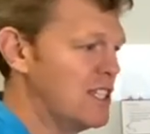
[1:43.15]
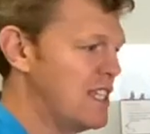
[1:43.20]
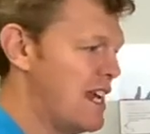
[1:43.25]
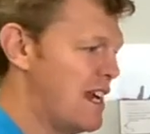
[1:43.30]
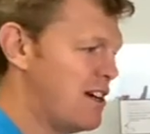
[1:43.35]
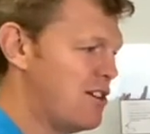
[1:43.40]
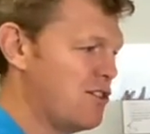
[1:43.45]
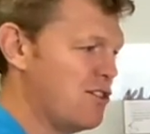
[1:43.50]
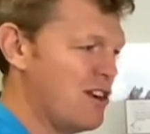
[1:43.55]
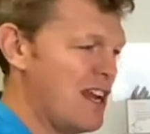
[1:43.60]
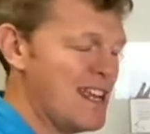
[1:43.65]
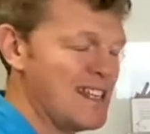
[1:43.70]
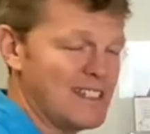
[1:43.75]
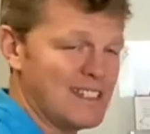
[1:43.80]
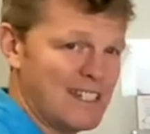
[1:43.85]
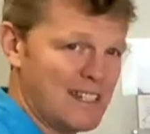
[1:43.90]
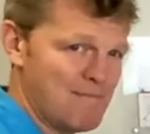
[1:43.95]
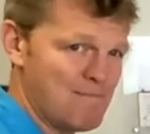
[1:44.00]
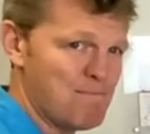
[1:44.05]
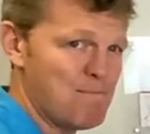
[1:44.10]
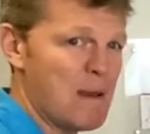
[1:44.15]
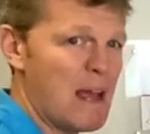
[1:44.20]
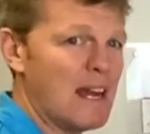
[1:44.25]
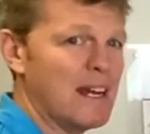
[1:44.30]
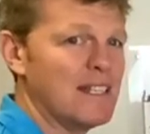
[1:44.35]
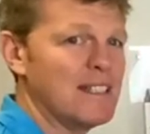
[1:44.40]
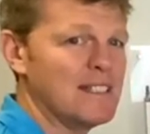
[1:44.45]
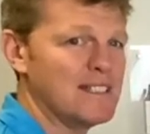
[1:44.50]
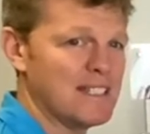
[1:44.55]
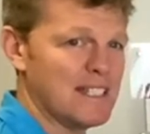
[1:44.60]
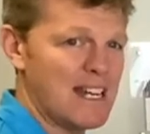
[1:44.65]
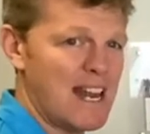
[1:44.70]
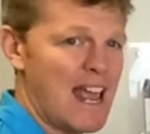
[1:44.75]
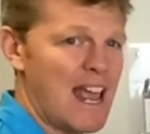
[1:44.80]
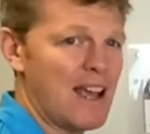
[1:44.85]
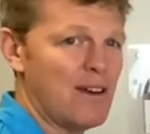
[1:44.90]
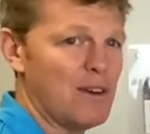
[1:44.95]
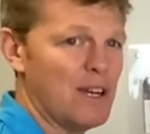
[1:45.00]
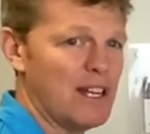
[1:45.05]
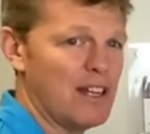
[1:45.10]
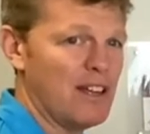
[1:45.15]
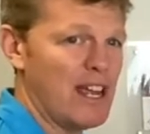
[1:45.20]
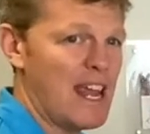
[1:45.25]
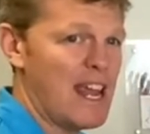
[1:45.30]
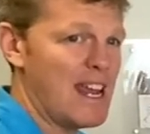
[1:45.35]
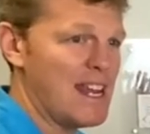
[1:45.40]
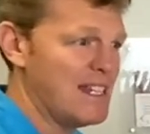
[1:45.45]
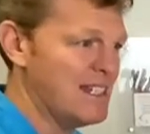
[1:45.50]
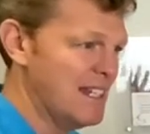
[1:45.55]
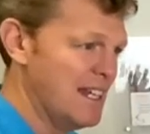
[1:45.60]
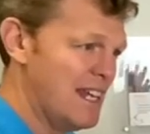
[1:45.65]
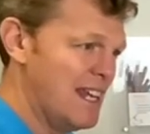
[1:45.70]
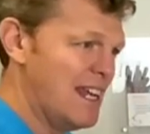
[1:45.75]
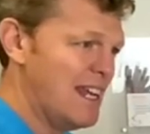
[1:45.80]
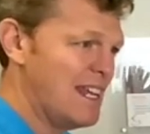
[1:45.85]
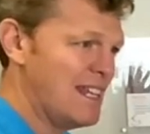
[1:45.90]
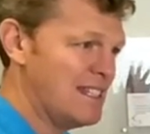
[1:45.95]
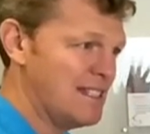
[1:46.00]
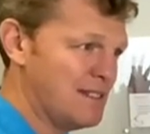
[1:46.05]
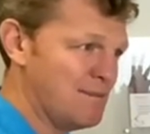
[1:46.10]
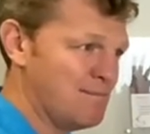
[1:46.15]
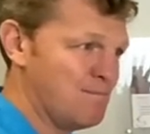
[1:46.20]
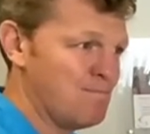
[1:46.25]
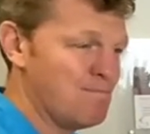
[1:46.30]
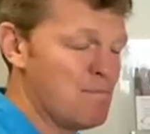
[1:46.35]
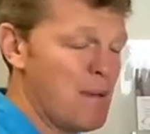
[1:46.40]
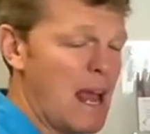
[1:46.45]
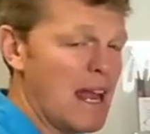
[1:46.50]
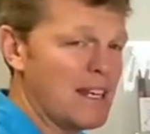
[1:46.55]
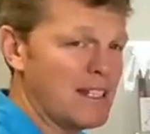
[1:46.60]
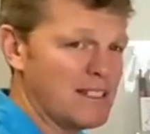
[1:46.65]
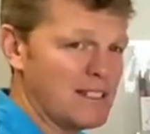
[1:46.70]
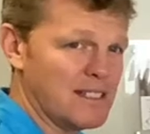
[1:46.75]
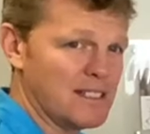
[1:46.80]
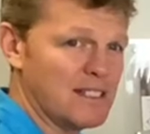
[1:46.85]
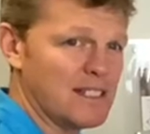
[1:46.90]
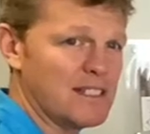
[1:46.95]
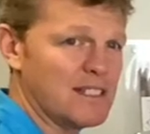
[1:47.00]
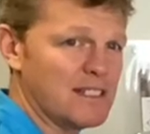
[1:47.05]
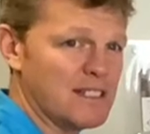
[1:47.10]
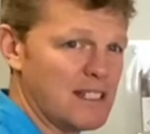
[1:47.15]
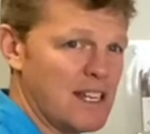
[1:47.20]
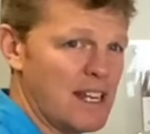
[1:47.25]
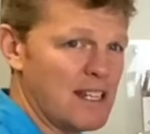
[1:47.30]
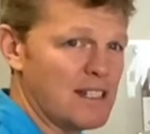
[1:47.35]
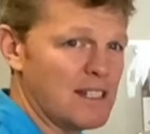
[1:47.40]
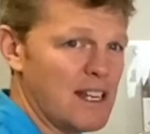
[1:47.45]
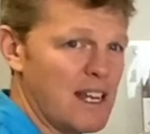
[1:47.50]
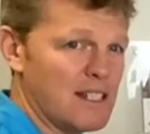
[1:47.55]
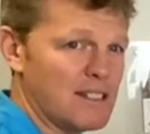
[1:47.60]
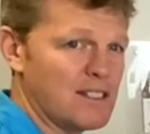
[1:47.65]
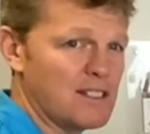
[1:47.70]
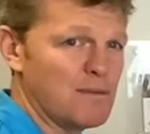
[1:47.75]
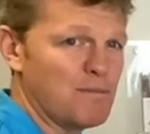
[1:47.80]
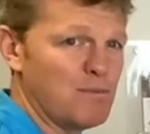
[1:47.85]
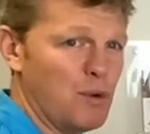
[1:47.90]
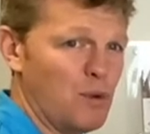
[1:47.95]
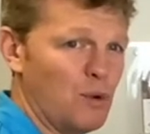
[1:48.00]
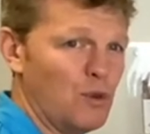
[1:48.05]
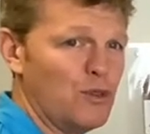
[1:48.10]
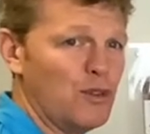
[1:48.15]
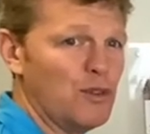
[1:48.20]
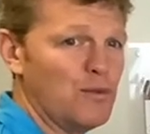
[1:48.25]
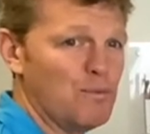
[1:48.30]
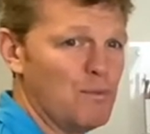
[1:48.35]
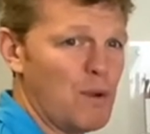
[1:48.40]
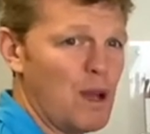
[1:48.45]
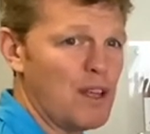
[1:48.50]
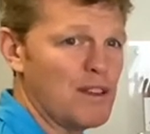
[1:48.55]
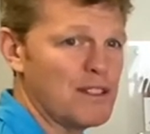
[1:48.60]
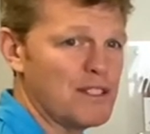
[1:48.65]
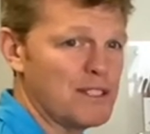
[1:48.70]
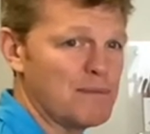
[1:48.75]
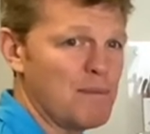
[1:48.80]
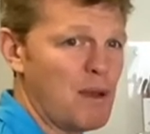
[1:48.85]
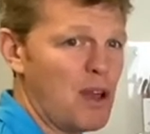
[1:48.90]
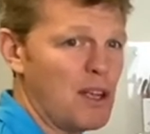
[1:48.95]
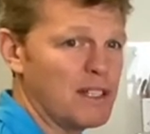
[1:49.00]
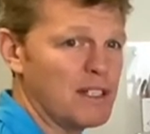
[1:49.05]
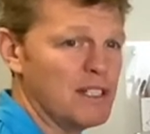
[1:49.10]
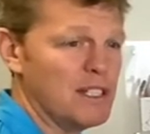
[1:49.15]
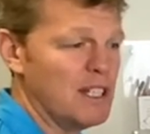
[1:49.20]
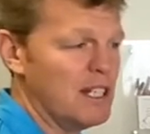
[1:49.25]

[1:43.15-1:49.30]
That creates an imbalance in how our head is balanced and supported by the spine.